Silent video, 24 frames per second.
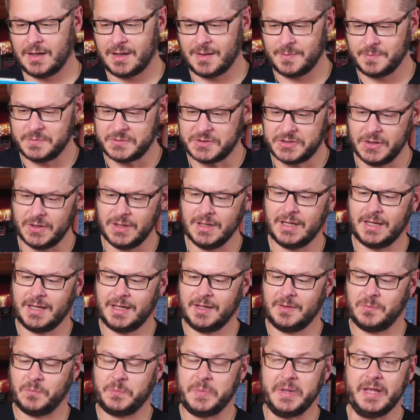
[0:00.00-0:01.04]

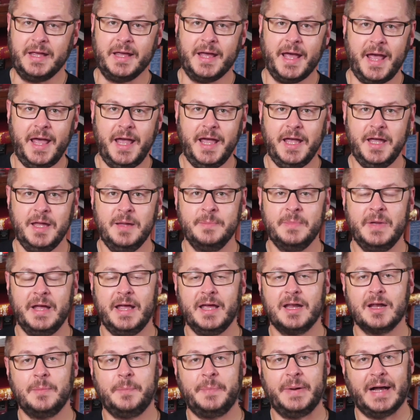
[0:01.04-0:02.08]
Abdullah became
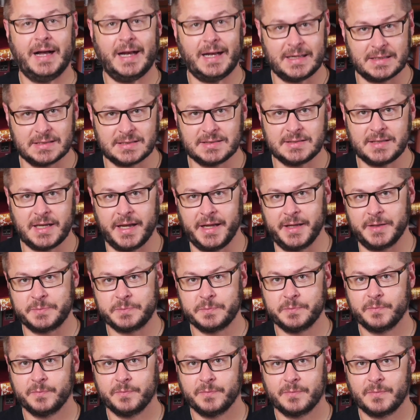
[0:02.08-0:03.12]
an apostate,
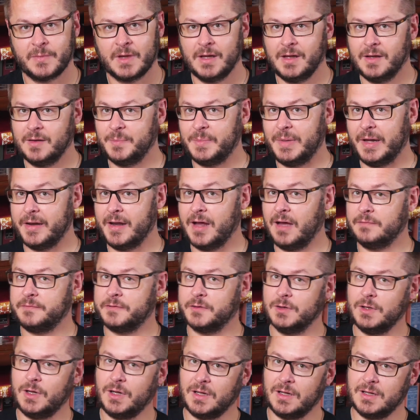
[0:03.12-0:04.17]
but not
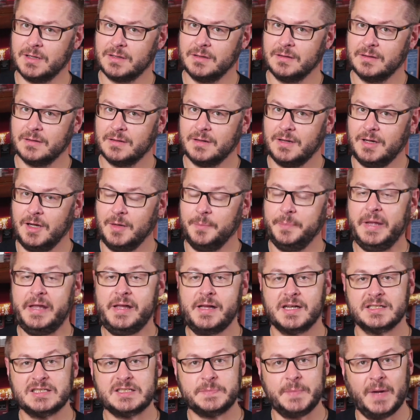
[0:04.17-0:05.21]
for long,
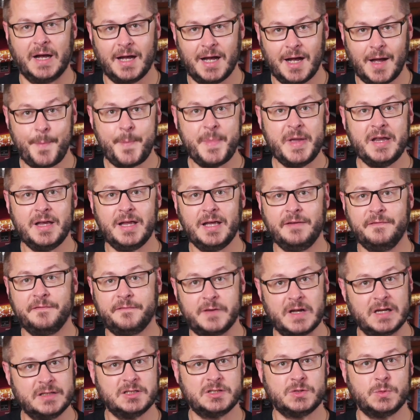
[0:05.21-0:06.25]
because Muhammad
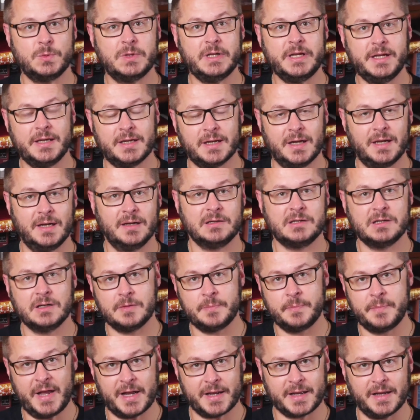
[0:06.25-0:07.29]
eventually
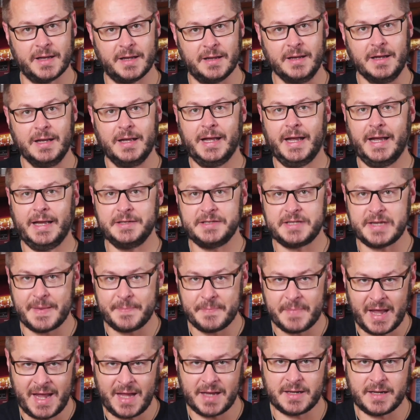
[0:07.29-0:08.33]
conquered Mecca and
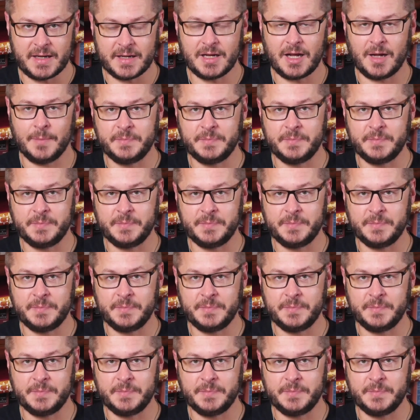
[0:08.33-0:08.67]
demanded